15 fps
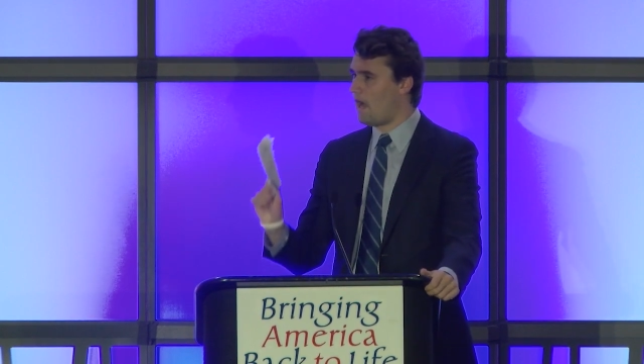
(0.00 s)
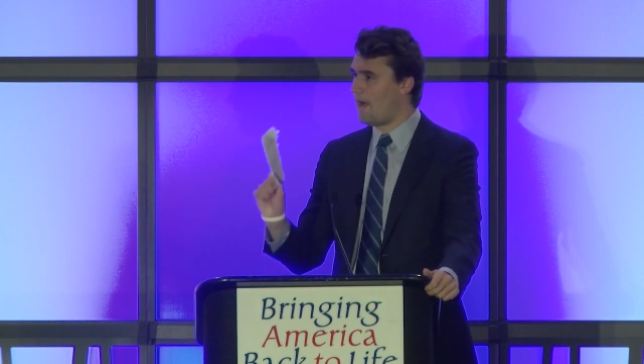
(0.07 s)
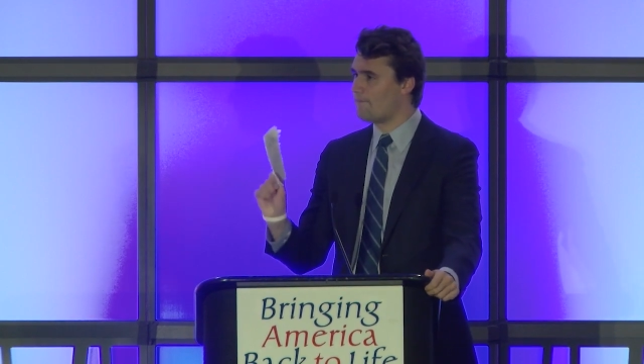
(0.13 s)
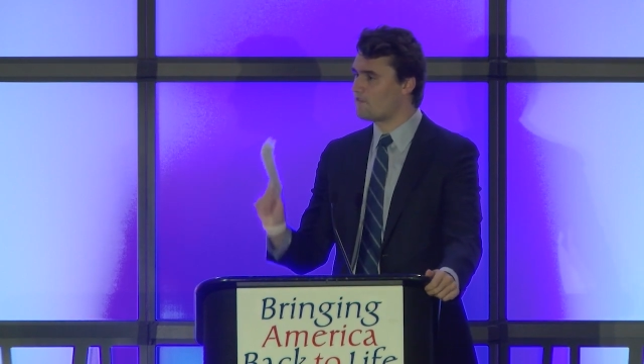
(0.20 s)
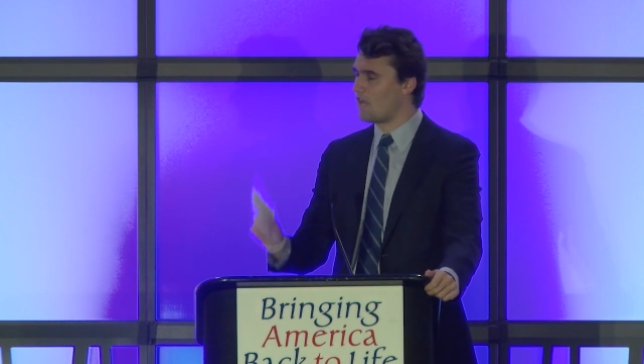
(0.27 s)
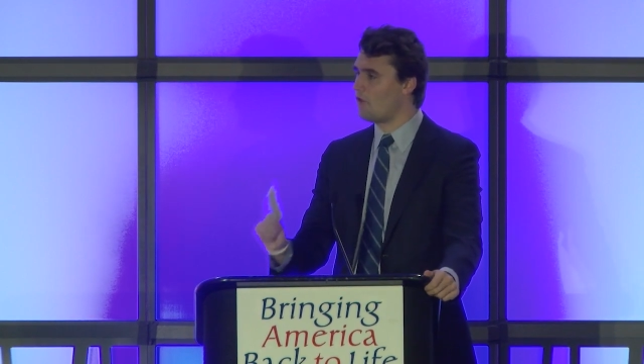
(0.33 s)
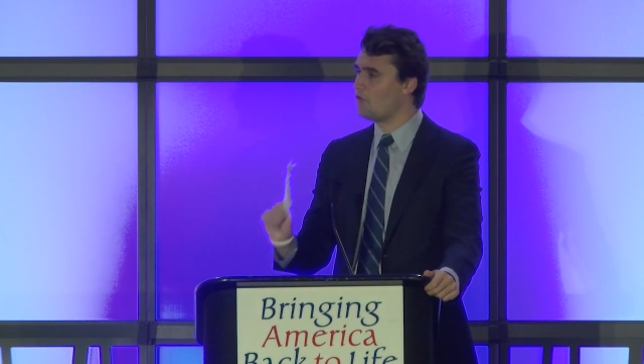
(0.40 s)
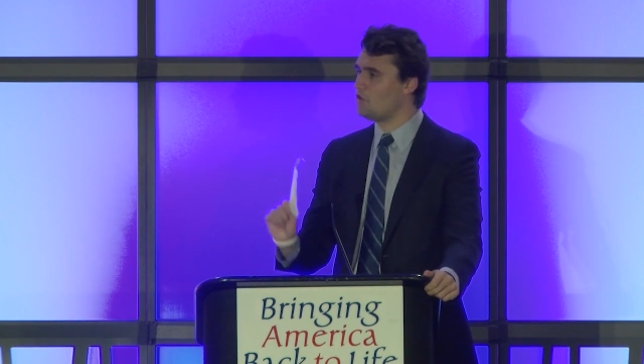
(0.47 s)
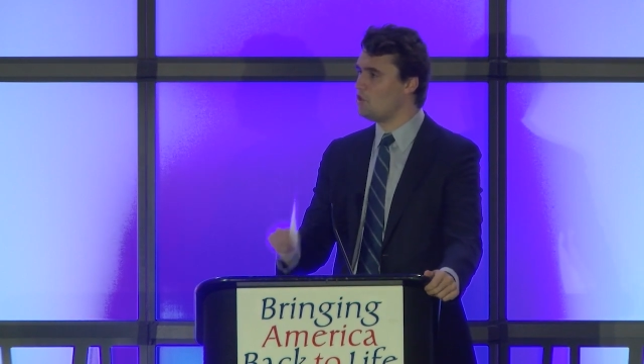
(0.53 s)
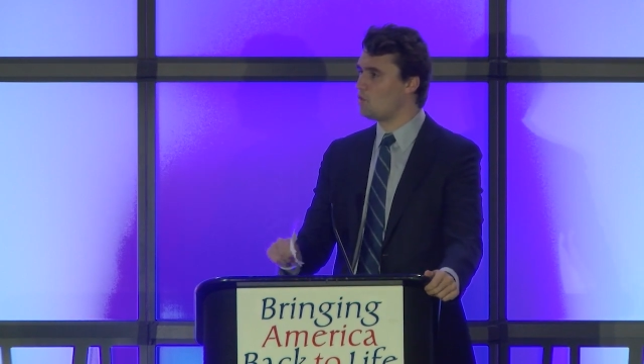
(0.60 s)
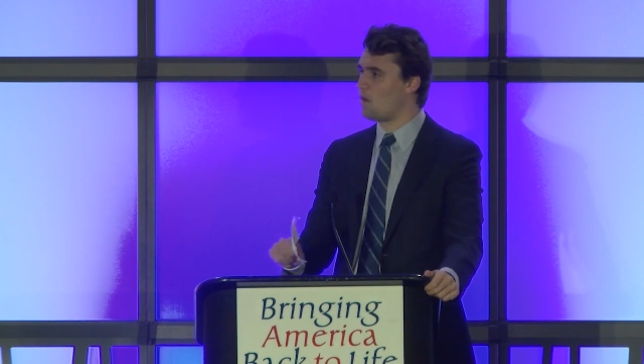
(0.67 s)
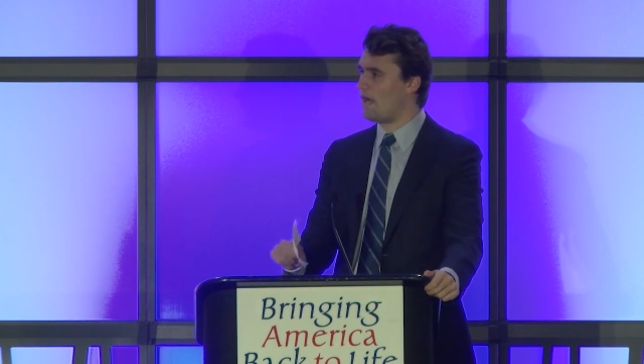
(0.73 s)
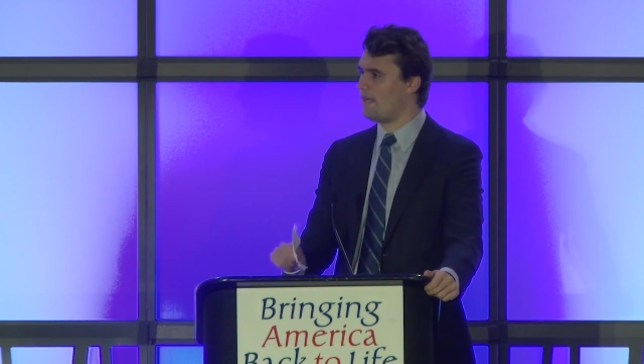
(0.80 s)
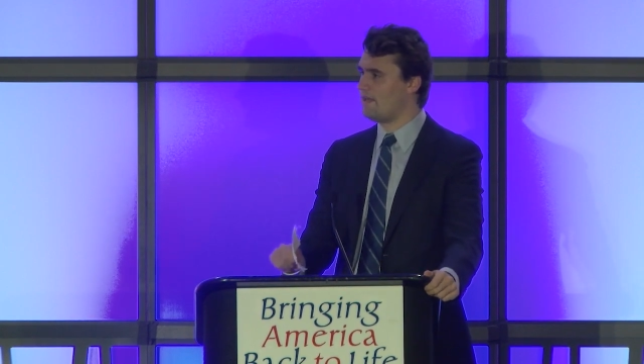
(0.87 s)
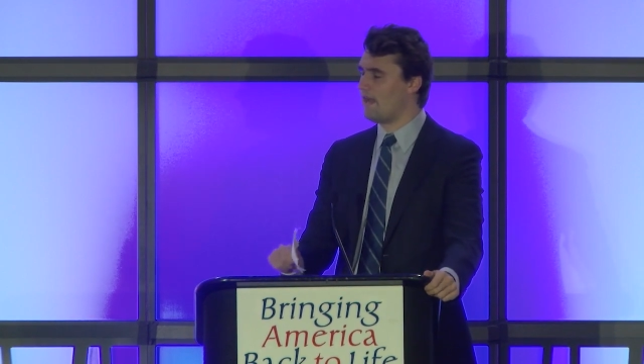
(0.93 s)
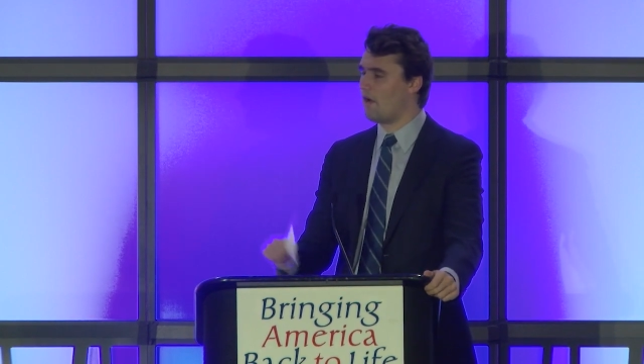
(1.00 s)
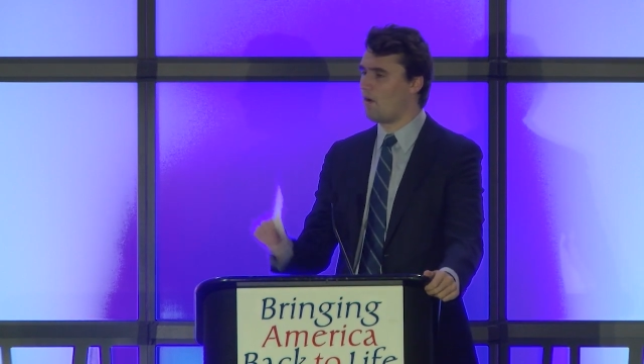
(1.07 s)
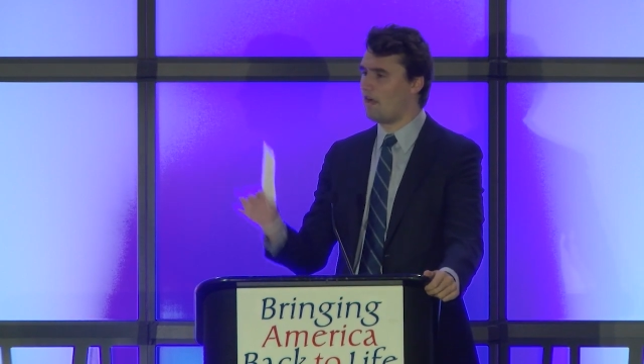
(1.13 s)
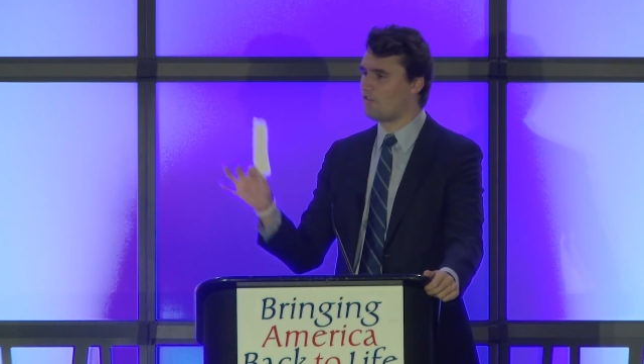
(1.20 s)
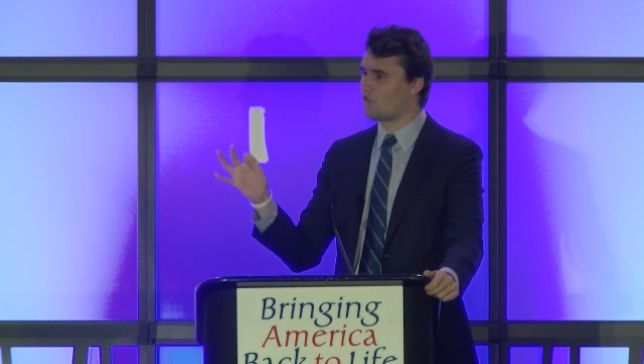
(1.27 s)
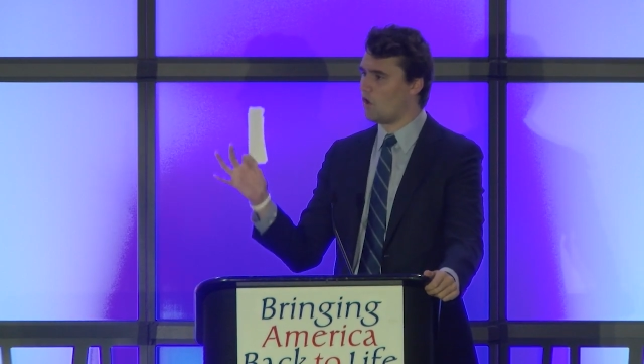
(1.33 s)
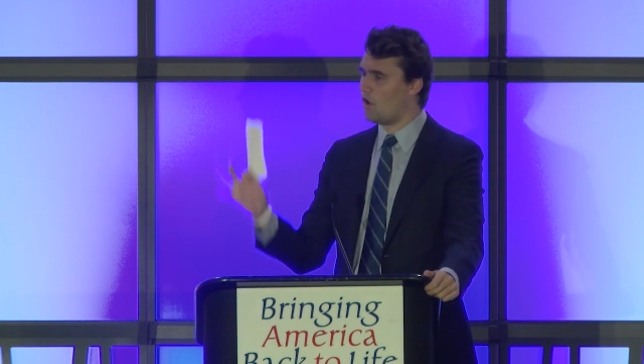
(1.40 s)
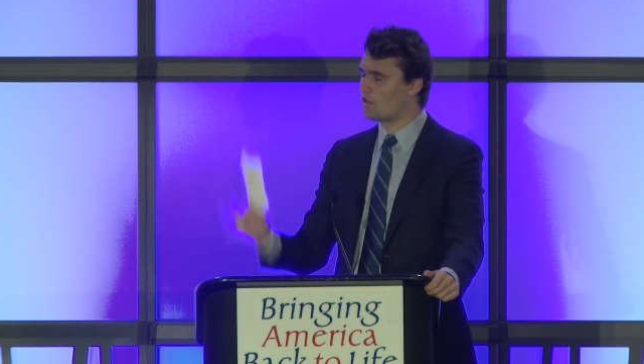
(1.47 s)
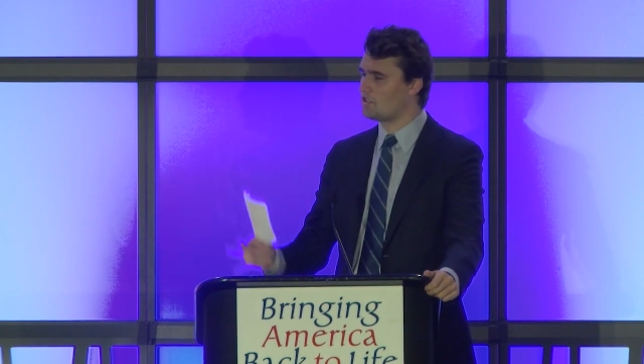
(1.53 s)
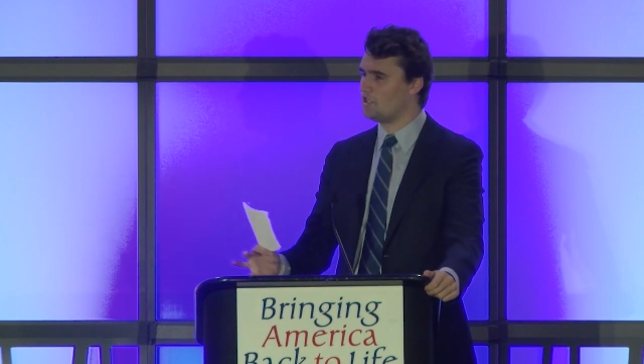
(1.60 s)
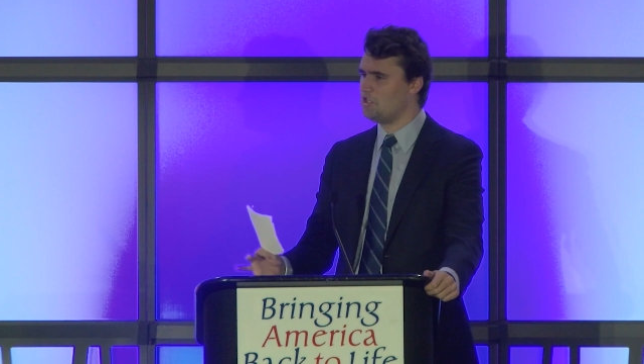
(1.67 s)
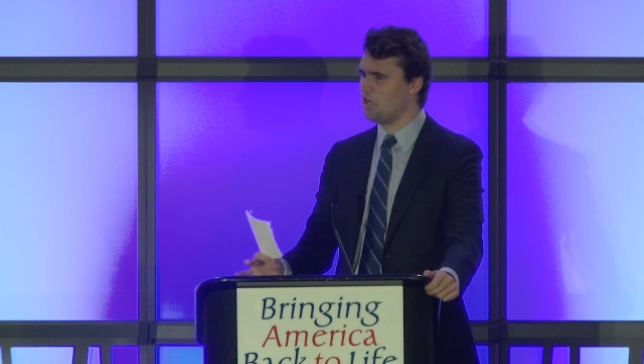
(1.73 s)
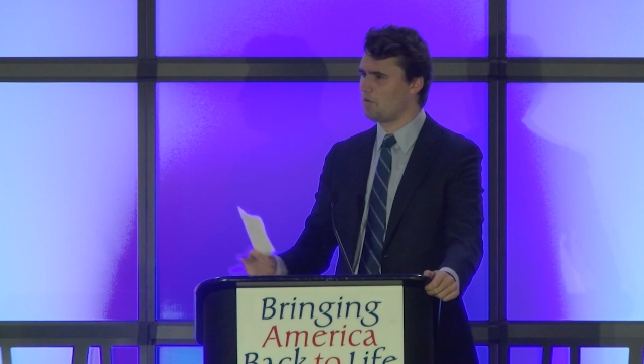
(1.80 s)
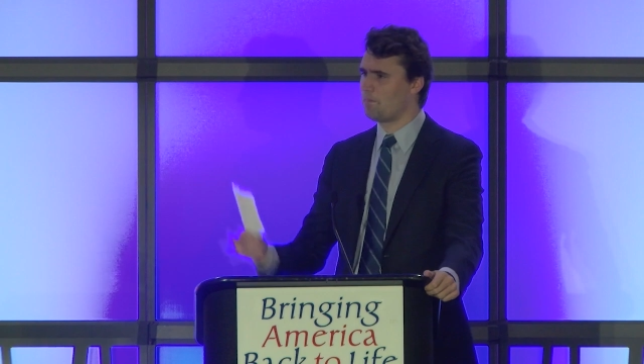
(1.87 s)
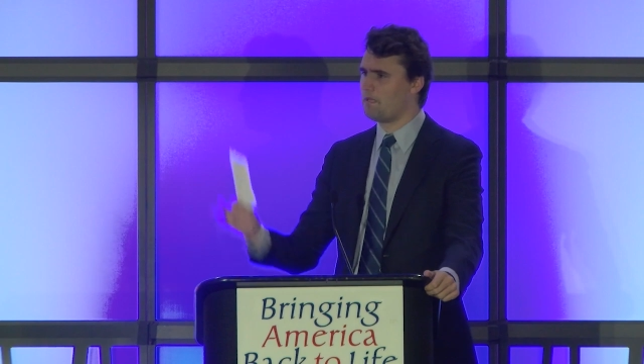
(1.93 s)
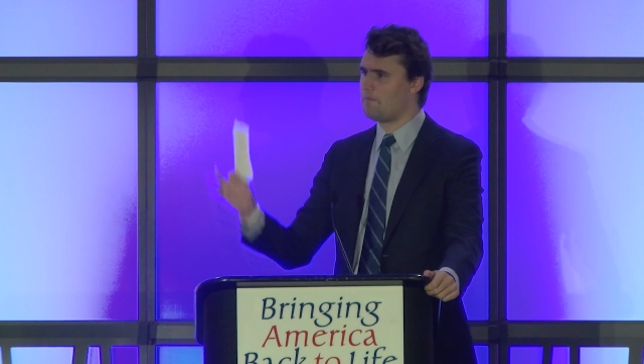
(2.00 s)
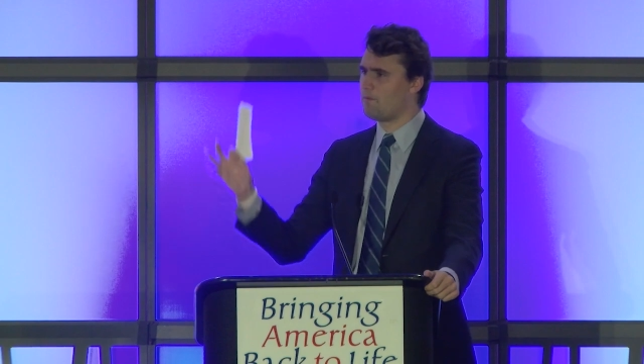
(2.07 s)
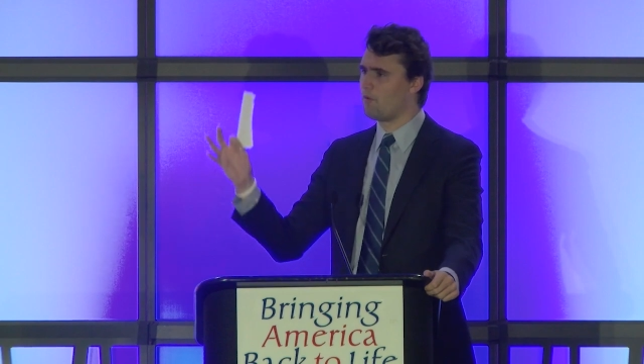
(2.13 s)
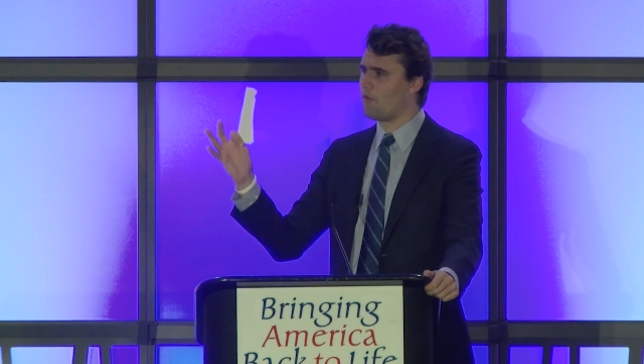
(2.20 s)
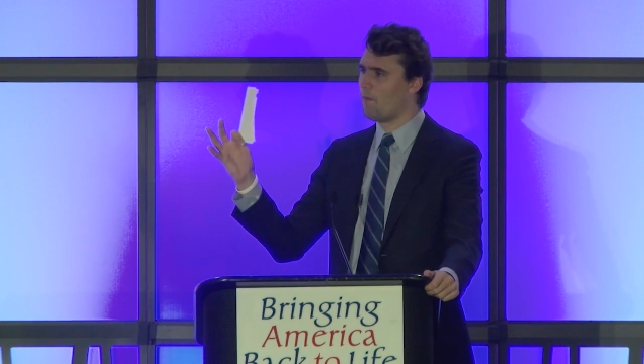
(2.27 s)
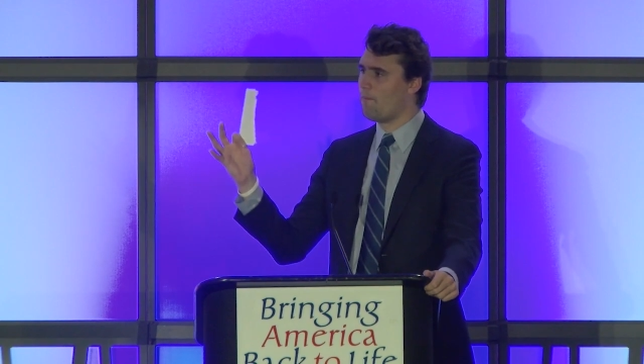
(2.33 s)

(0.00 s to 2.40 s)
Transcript: I'm telling you right now, I talk to young people,